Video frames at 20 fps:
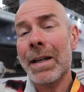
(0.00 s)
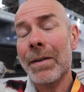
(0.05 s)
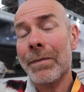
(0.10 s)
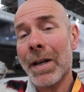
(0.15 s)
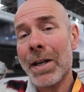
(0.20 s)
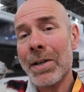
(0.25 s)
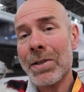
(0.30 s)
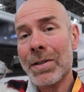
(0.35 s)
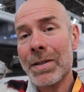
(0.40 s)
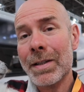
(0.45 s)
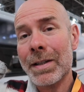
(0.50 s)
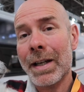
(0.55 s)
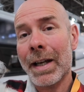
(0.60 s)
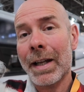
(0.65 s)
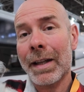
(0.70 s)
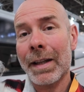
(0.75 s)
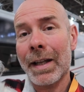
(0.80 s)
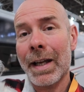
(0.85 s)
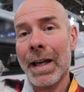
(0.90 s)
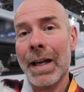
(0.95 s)
innovation
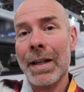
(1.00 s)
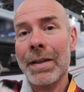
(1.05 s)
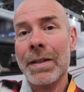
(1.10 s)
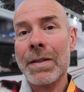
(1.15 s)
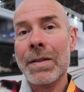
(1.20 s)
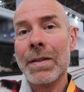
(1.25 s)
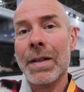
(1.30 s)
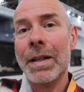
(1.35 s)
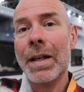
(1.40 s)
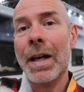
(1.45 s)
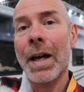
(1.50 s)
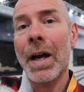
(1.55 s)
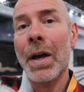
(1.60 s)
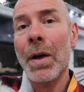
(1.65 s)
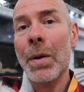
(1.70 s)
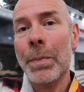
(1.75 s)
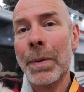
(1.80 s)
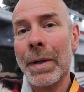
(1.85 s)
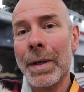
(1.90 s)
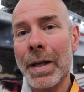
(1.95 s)
like that that's going to
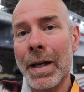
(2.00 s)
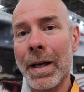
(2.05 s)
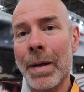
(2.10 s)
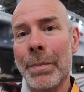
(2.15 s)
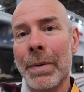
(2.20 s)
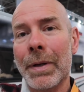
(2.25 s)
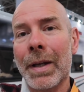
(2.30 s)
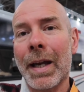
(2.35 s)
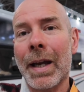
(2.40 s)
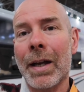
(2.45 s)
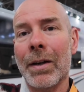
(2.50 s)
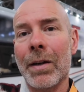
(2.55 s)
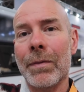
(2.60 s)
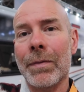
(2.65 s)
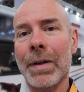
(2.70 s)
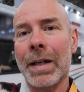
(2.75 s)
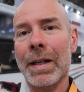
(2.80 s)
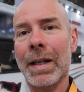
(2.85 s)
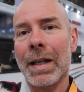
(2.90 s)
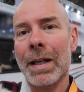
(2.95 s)
open up
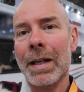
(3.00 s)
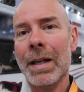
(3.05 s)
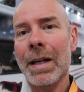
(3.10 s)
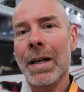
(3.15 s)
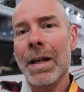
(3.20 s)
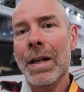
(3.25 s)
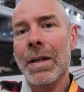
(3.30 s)
caravanning